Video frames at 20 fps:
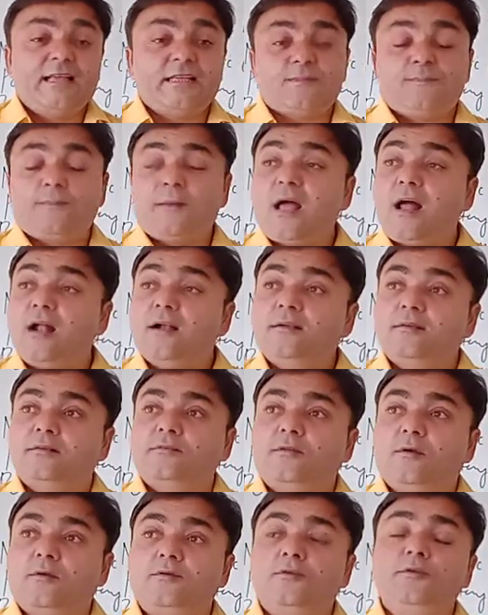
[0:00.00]

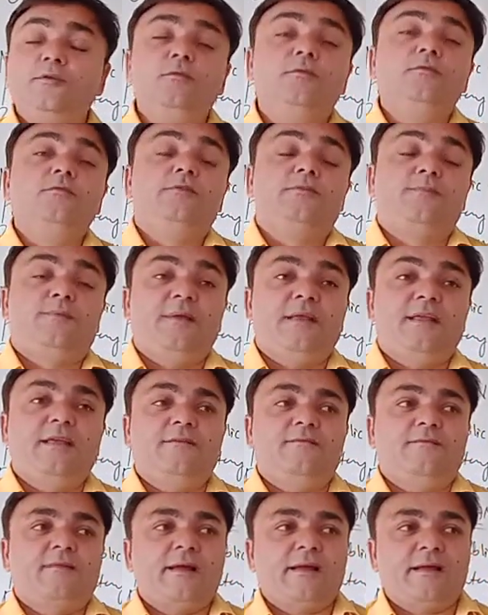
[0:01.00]
plant, a huge
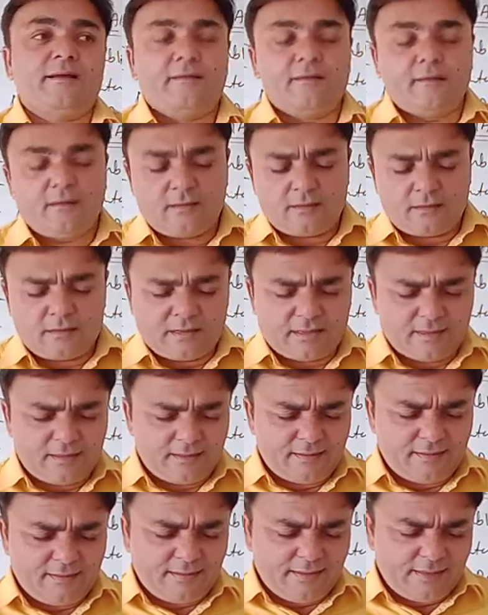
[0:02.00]
big
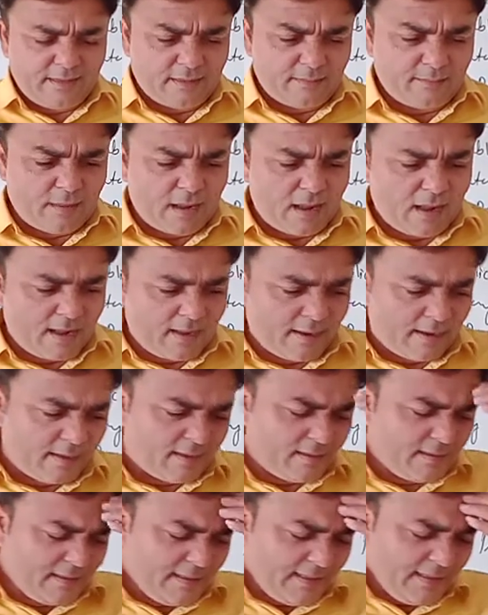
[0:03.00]

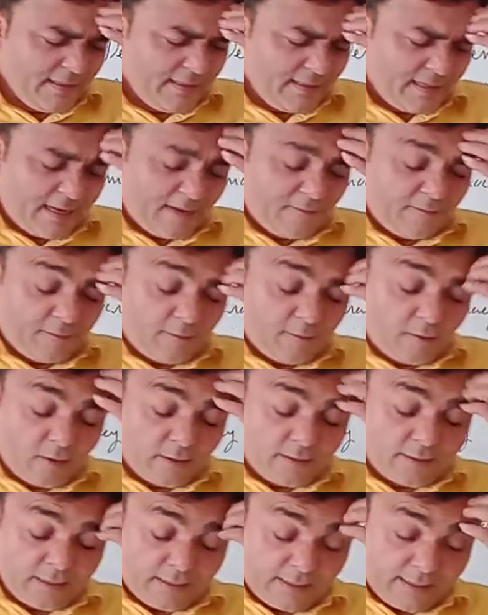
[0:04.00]
nearby. I
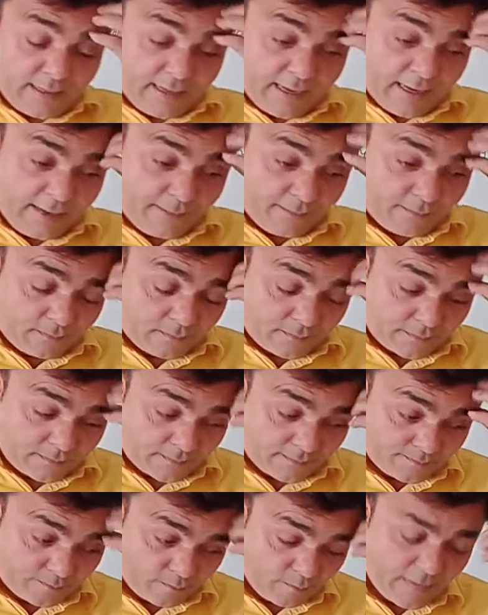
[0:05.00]
forgot the
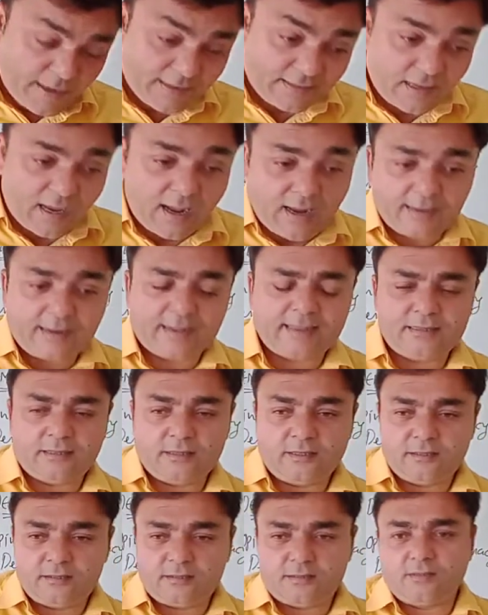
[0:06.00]
name. Methan,
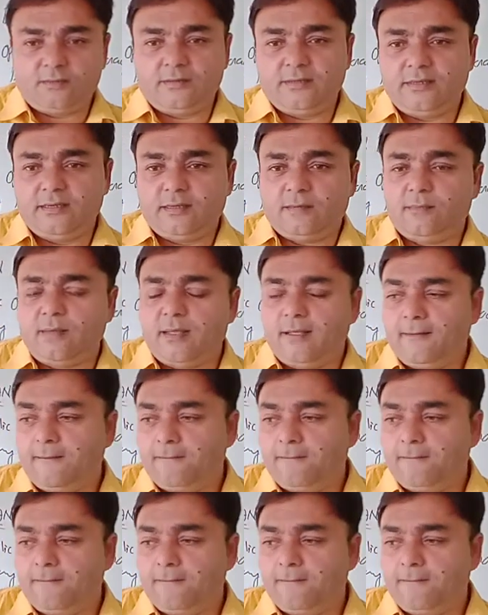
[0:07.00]
I think so, nearby